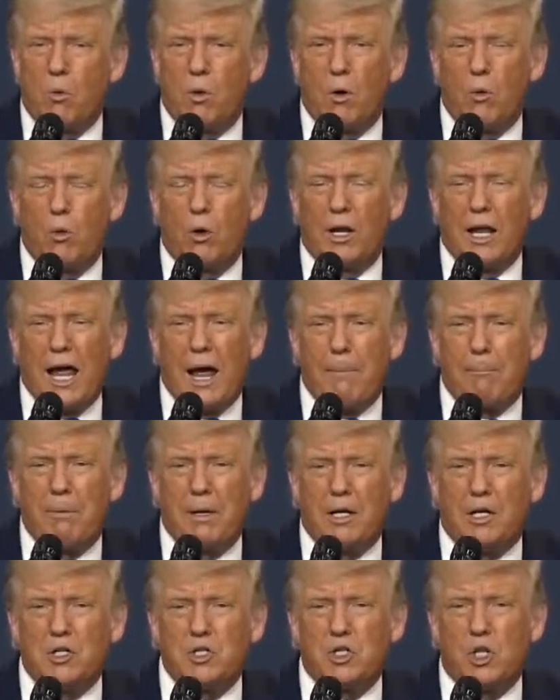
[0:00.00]
What will
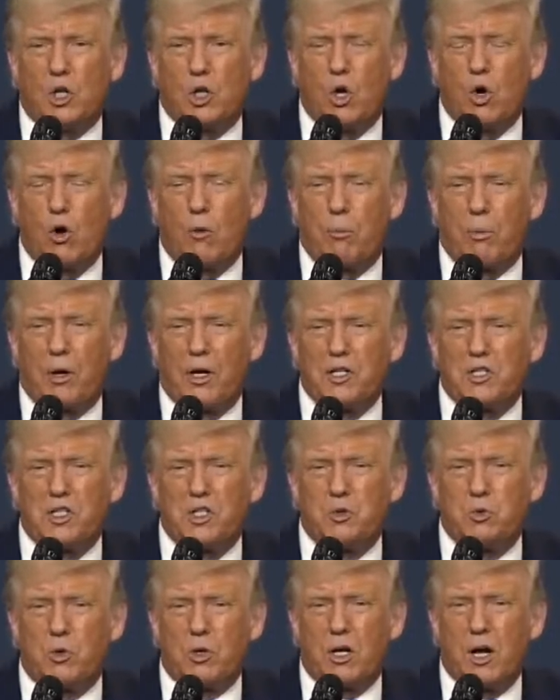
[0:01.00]
happen is the lower
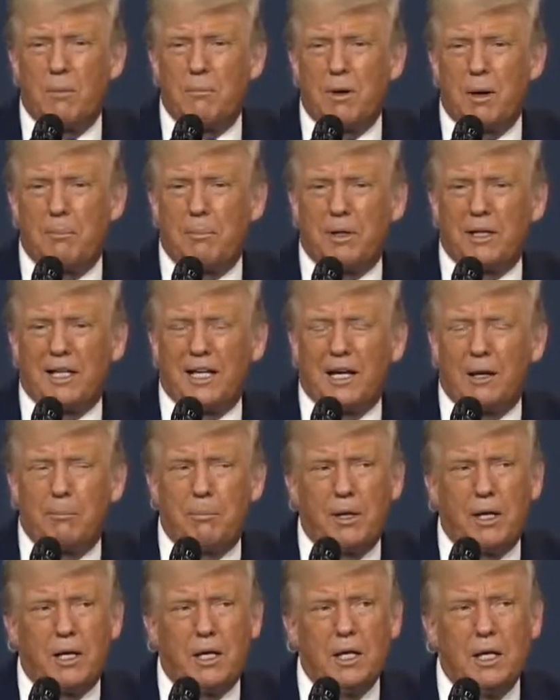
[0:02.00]
prices will come up a little
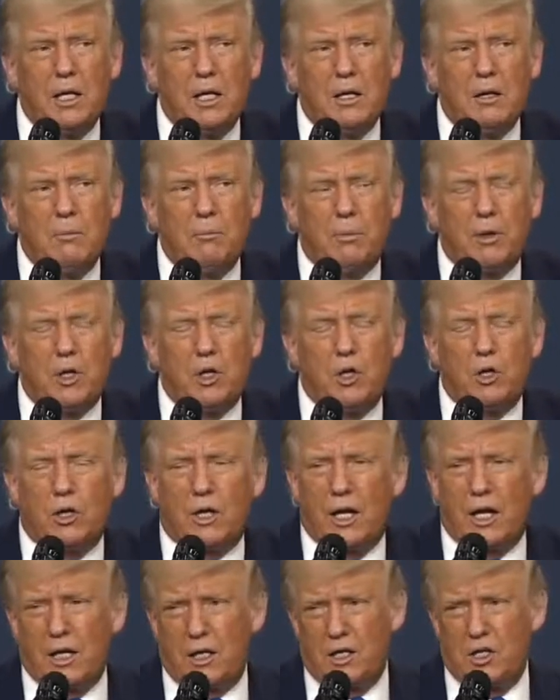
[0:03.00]
bit, but you'll
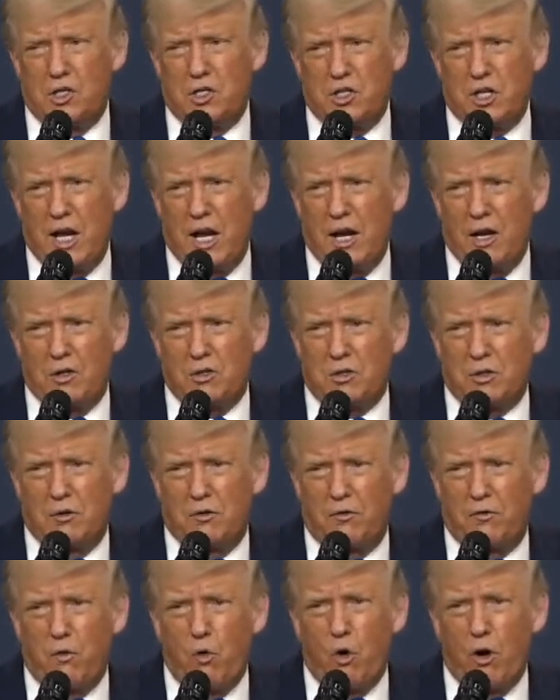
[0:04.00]
get discounts
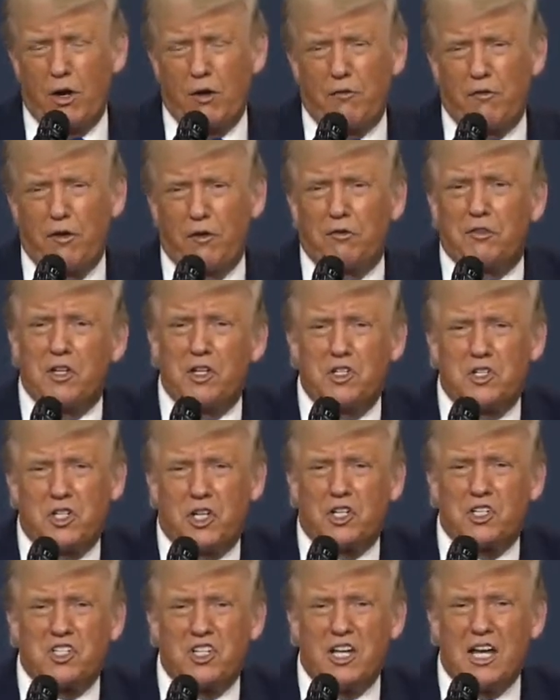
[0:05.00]
of 40, 50,
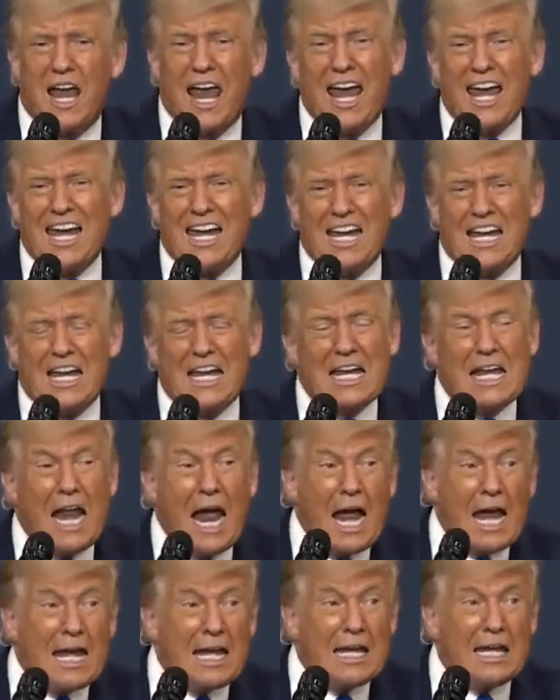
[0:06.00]
60, 80,
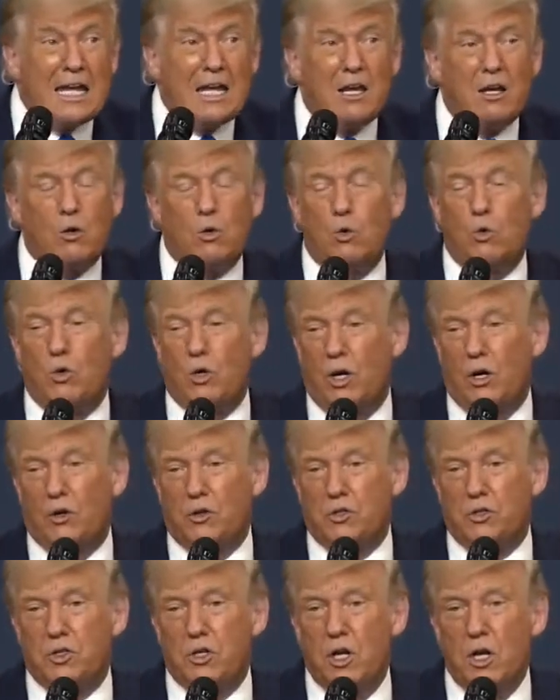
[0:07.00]
90, who
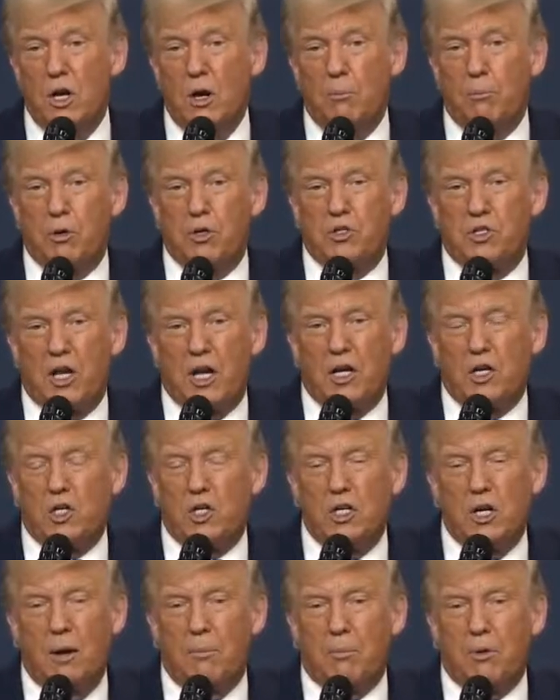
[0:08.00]
knows,
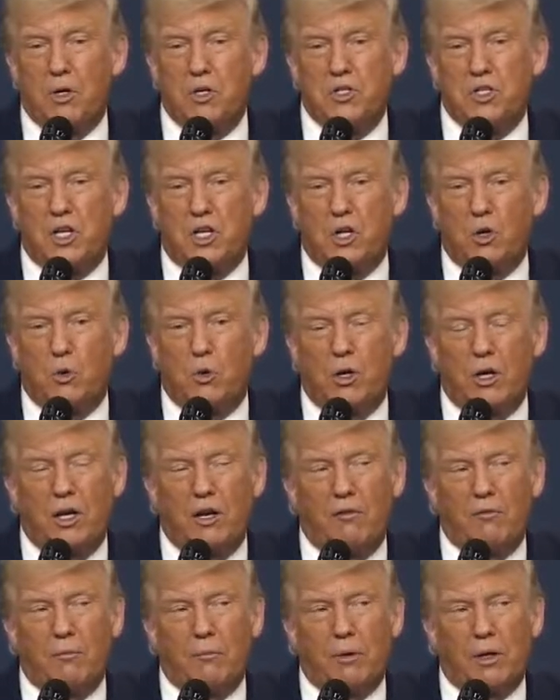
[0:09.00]
%, numbers that you wouldn't
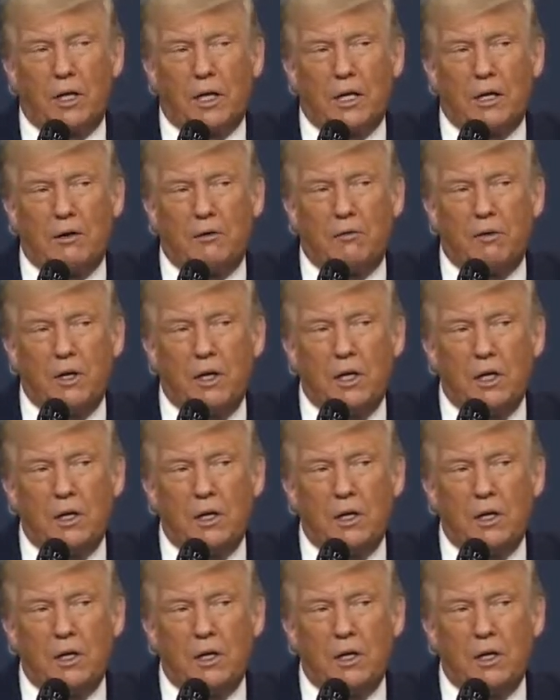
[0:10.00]
even believe.